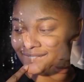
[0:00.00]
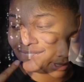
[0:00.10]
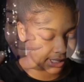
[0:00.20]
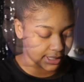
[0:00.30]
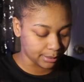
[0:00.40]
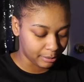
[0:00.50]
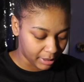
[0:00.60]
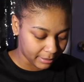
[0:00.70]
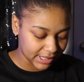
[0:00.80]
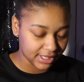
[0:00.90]
I was saying, to
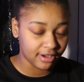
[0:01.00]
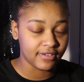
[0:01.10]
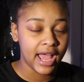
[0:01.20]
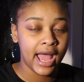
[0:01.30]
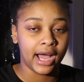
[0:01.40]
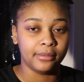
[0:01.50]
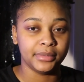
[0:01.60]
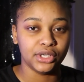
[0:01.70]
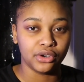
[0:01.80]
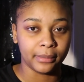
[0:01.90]
prepare myself, I'm gonna
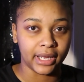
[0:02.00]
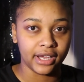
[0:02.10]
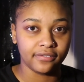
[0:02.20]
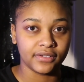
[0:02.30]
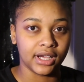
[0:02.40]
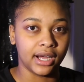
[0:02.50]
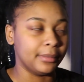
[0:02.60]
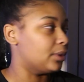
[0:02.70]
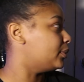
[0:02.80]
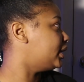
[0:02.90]
be doing my hair for y'all.
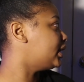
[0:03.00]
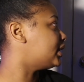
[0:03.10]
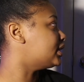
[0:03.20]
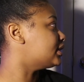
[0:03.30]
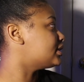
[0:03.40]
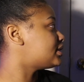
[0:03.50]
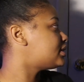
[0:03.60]
My wig is